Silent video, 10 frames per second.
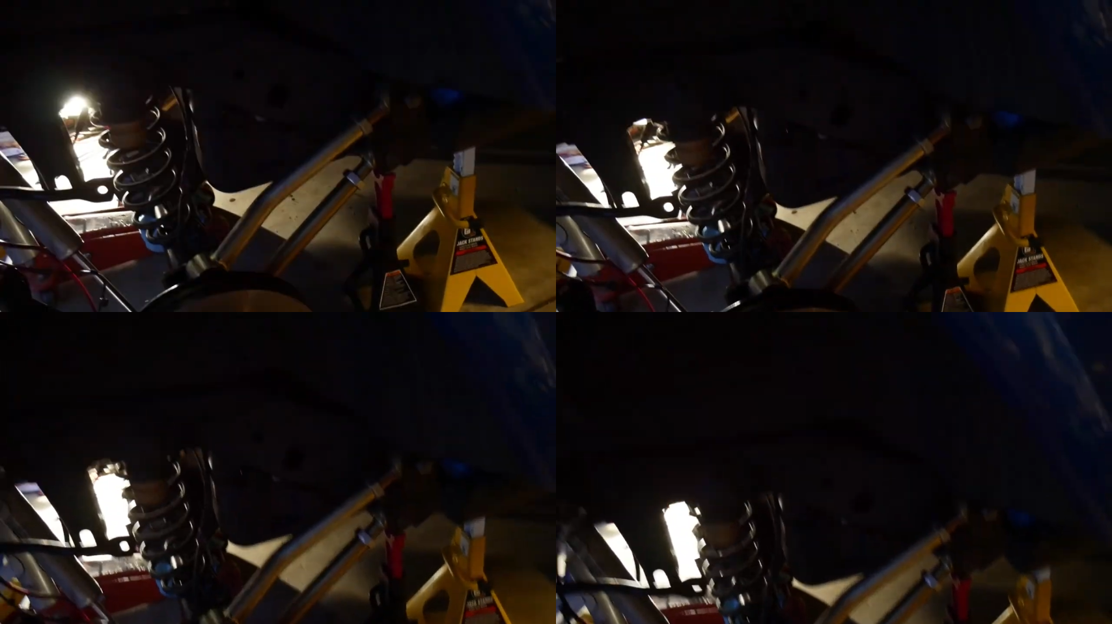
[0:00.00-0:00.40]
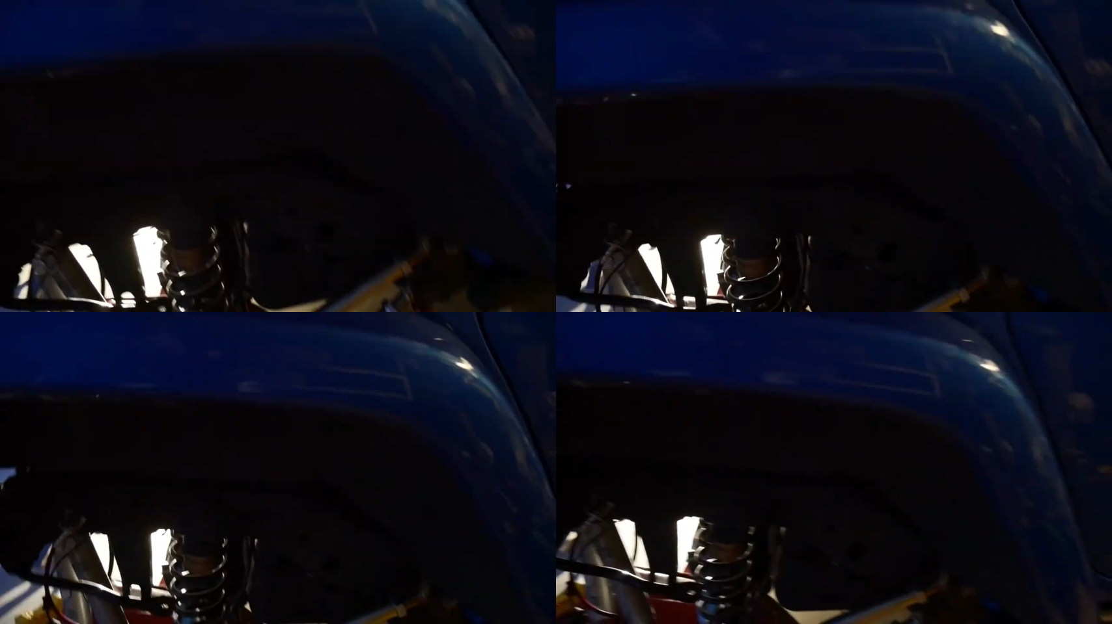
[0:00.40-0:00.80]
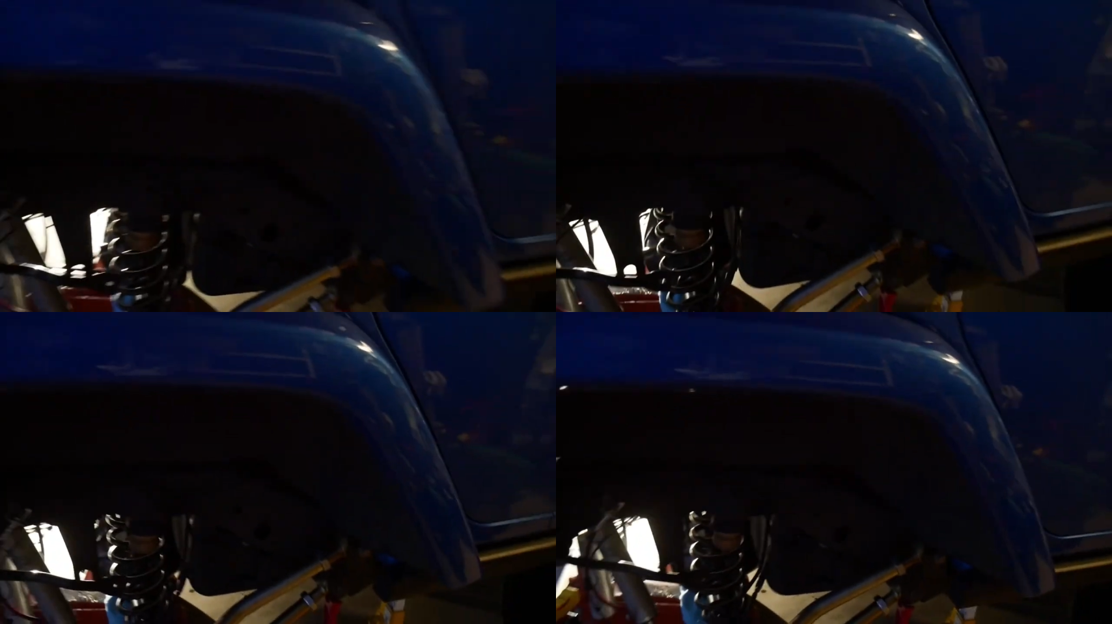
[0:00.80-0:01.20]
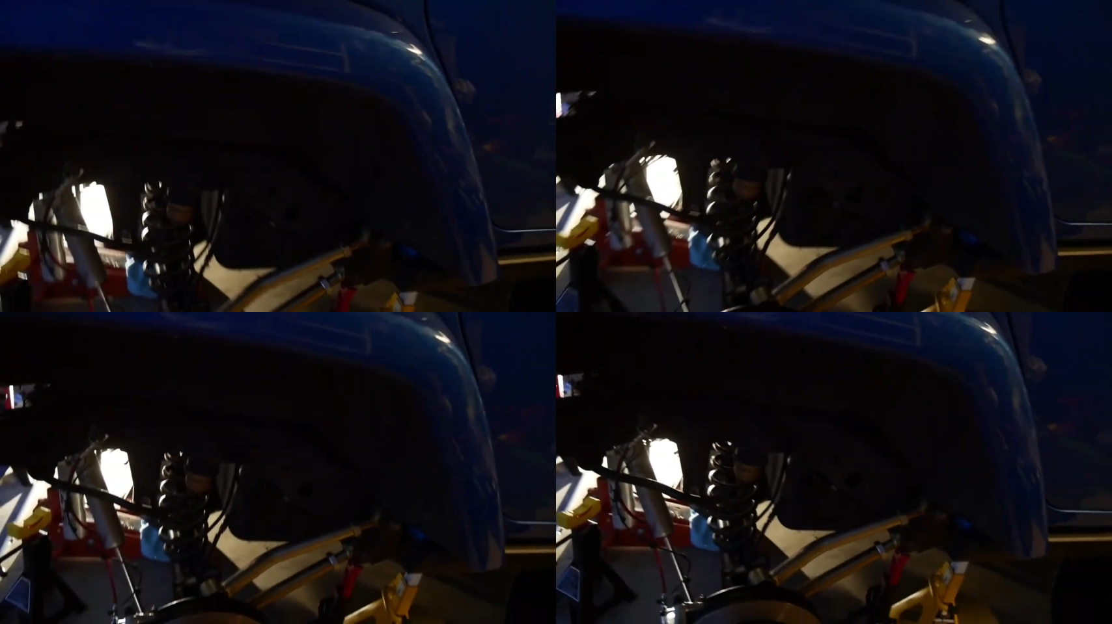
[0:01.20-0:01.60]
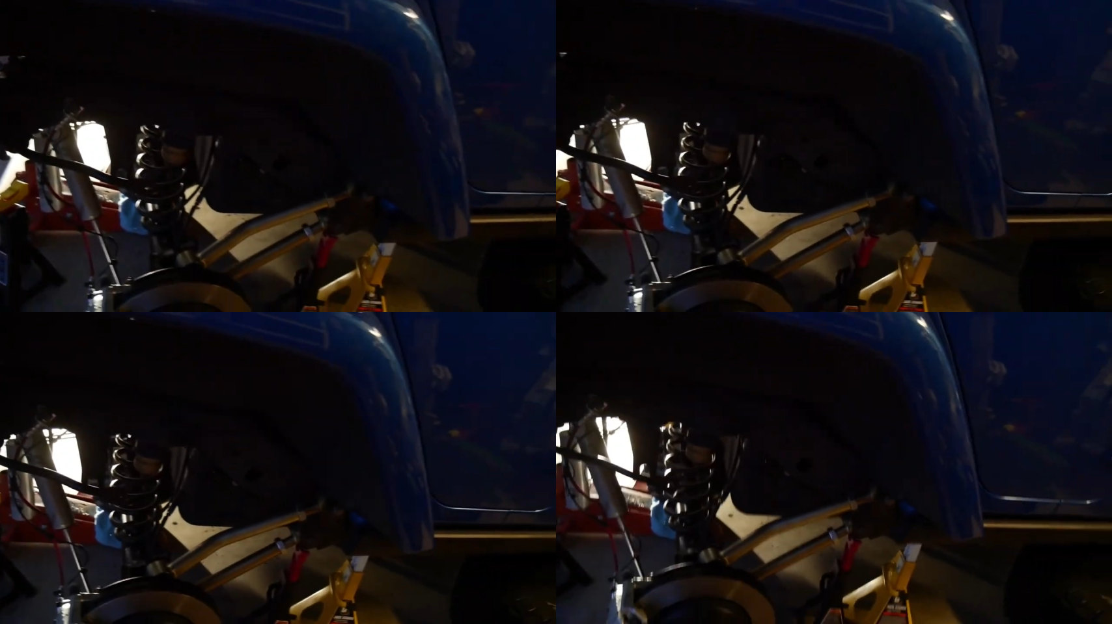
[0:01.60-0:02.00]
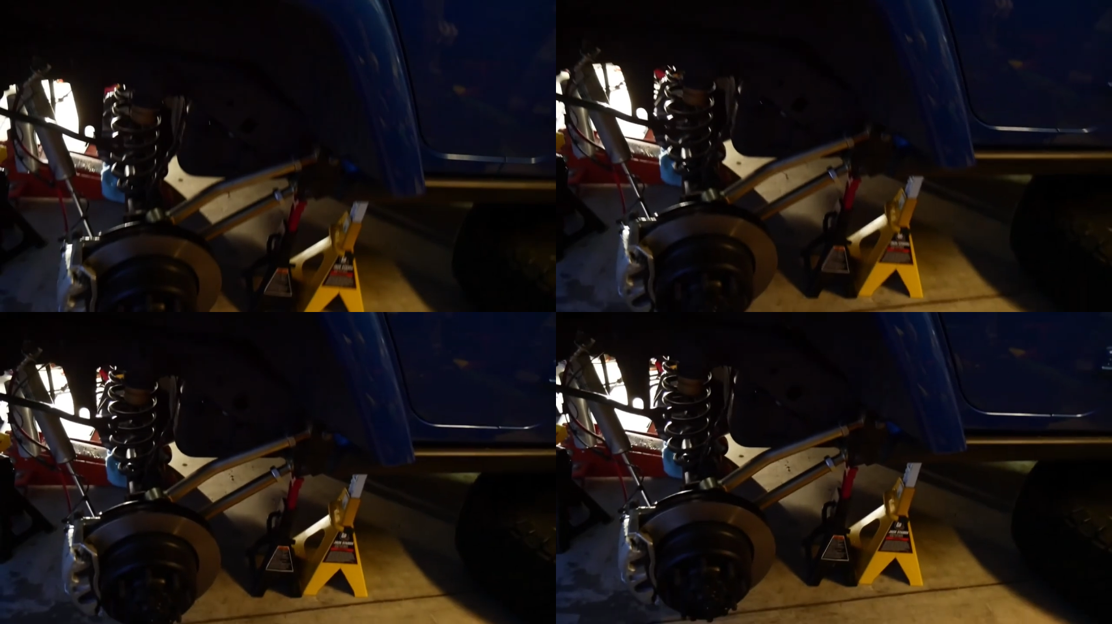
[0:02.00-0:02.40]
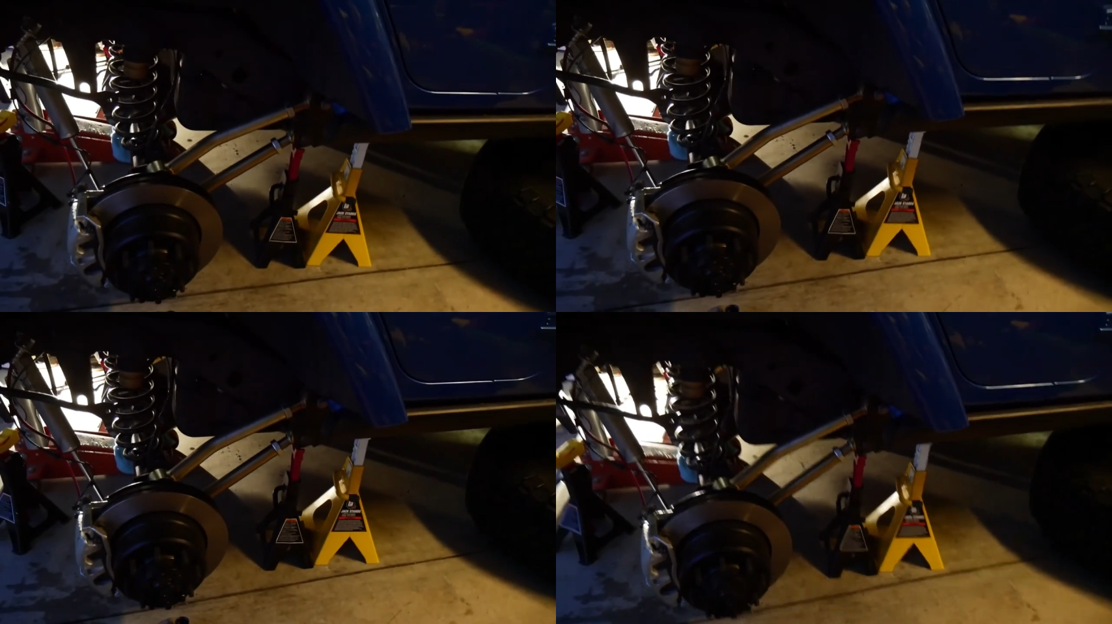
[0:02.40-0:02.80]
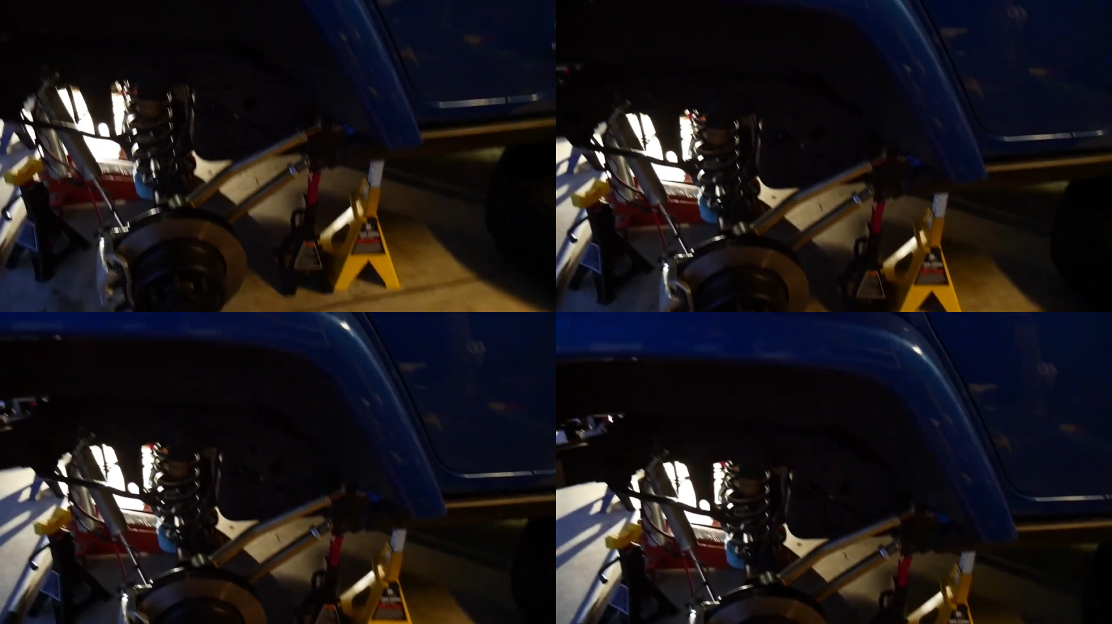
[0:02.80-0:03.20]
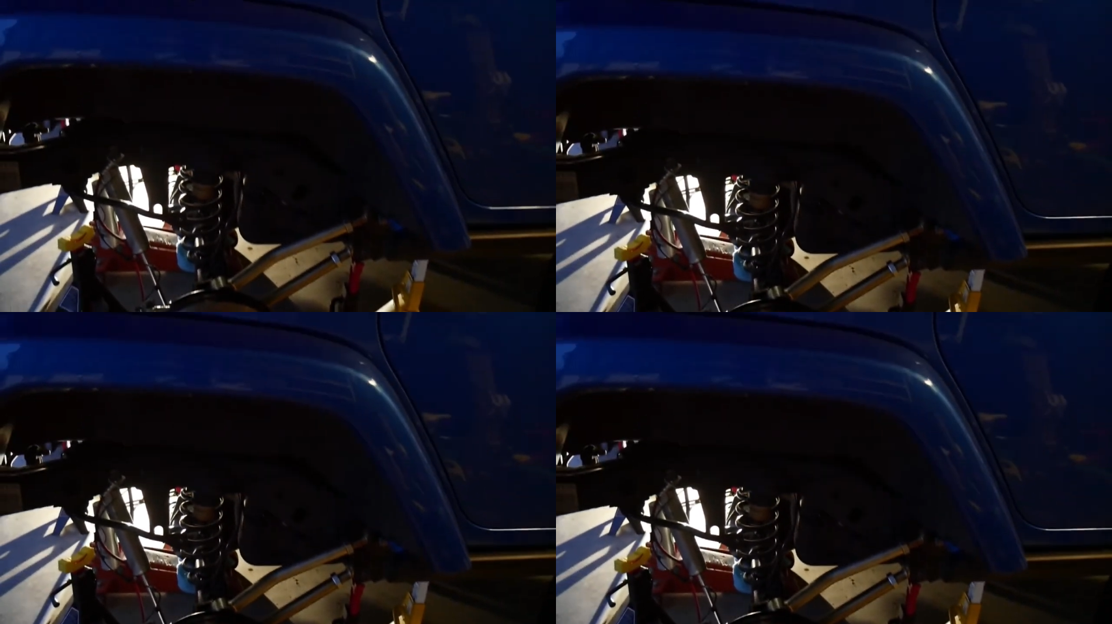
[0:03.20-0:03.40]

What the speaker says: [unreadable: no face in view]